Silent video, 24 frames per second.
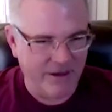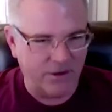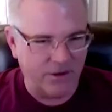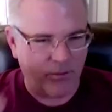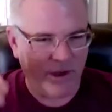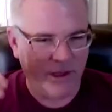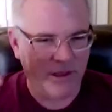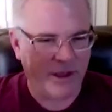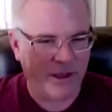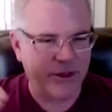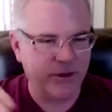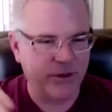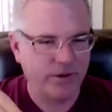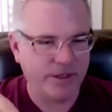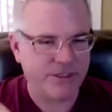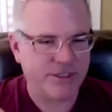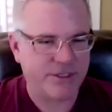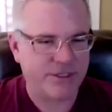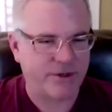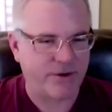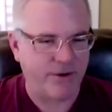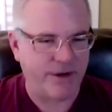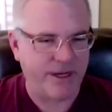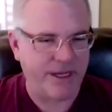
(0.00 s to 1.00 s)
We look through a
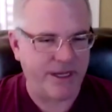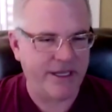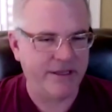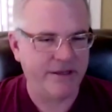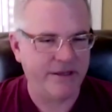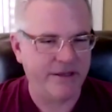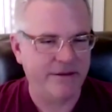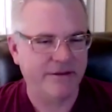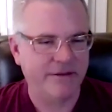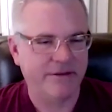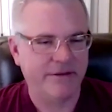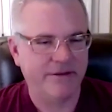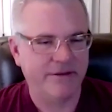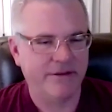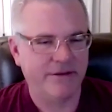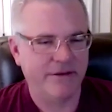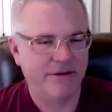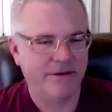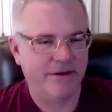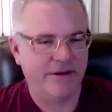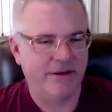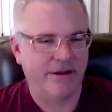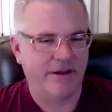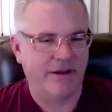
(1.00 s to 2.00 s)
screen.
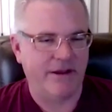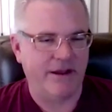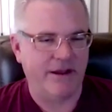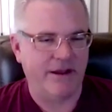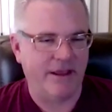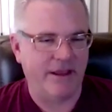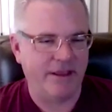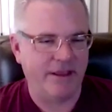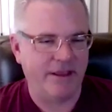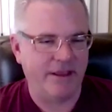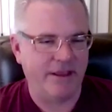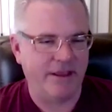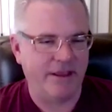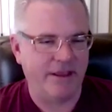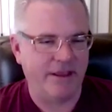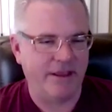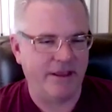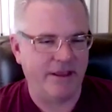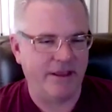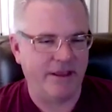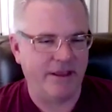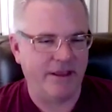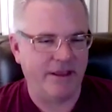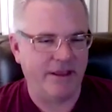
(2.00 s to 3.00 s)
And then we use
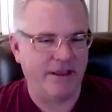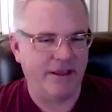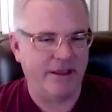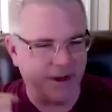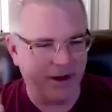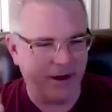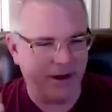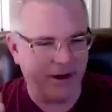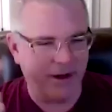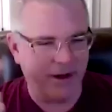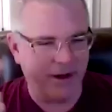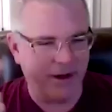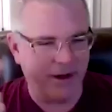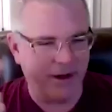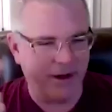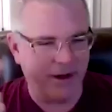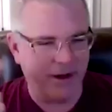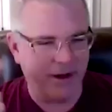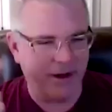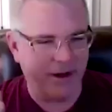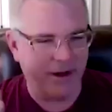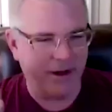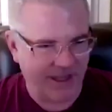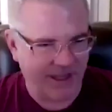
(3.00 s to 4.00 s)
our intellect, again,
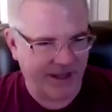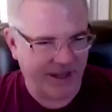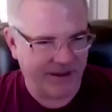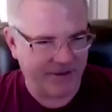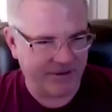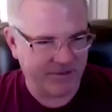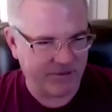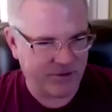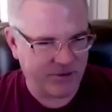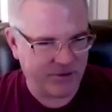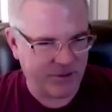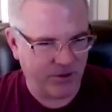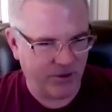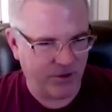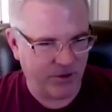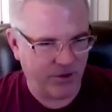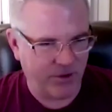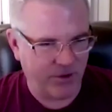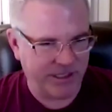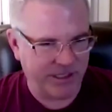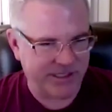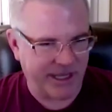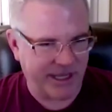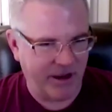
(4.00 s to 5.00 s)
that tool to yes. say,
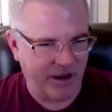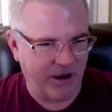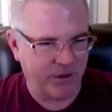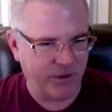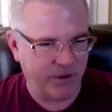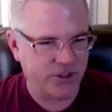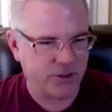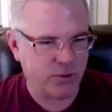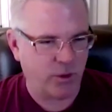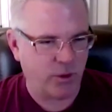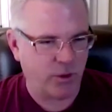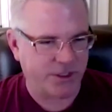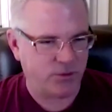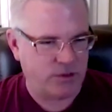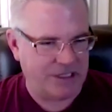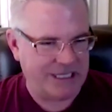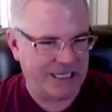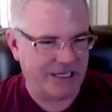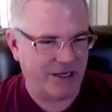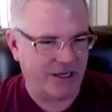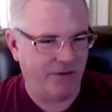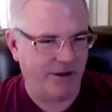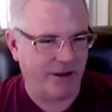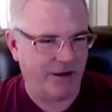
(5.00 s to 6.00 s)
oh, this is what's really
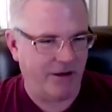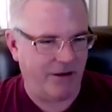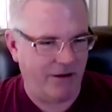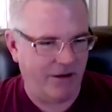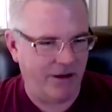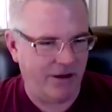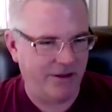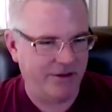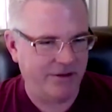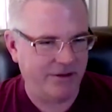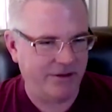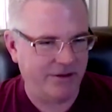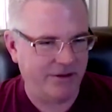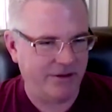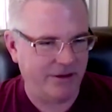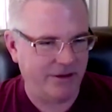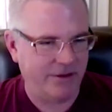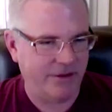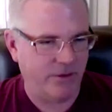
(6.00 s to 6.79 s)
going on in